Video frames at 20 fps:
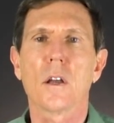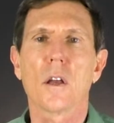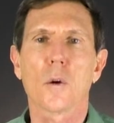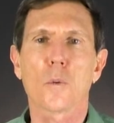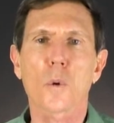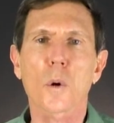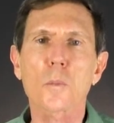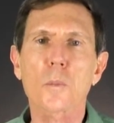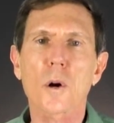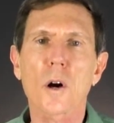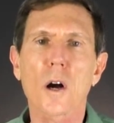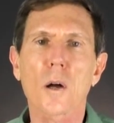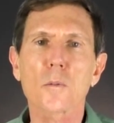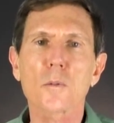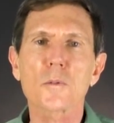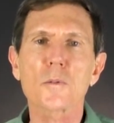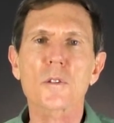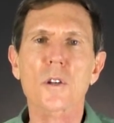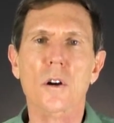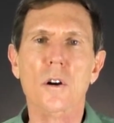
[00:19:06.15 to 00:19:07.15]
where
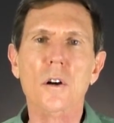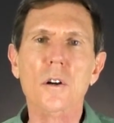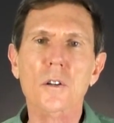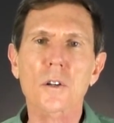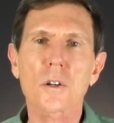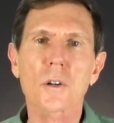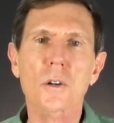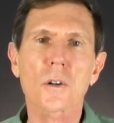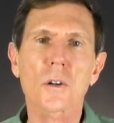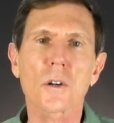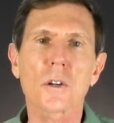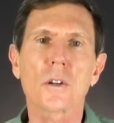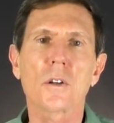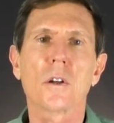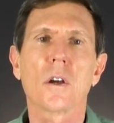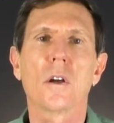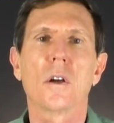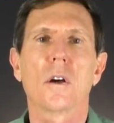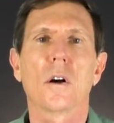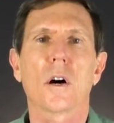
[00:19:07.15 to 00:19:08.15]
problems are occurring
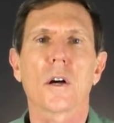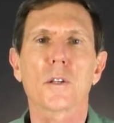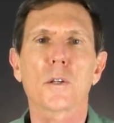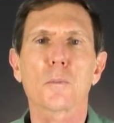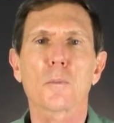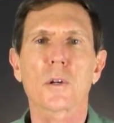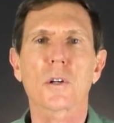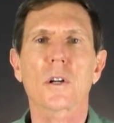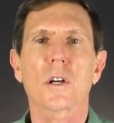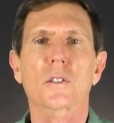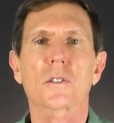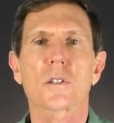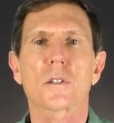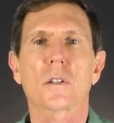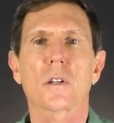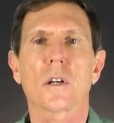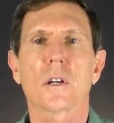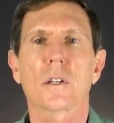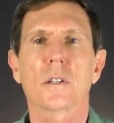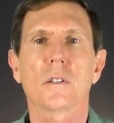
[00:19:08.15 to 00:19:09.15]
on the production
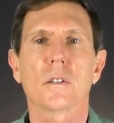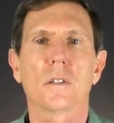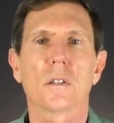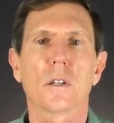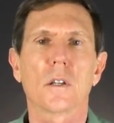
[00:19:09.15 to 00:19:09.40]
line